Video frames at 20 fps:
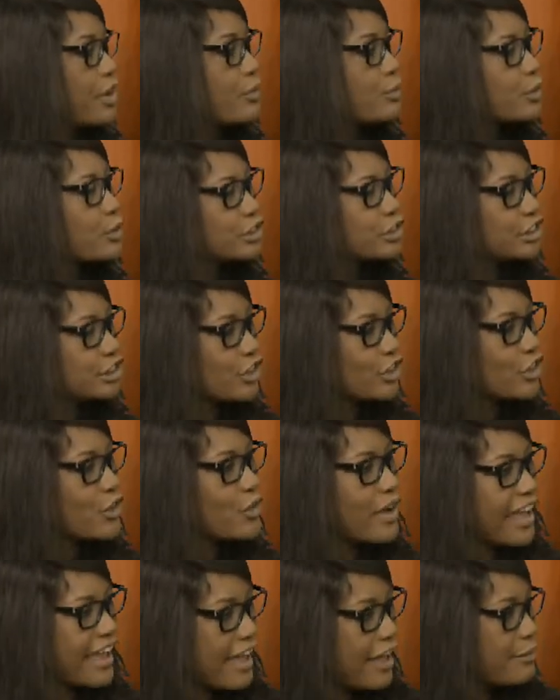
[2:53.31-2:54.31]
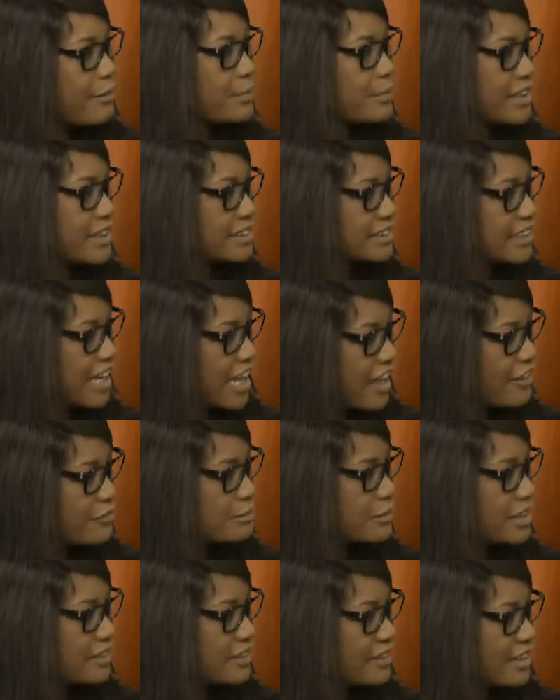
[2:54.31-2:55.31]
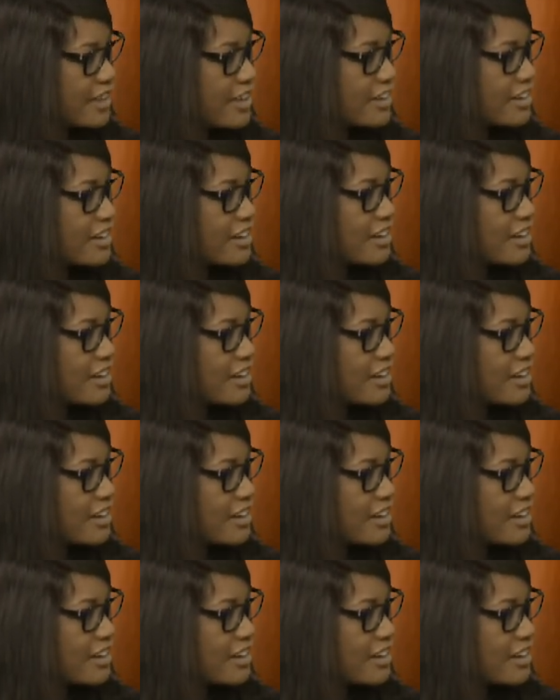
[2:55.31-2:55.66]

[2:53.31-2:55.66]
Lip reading: but were so happy to have me there.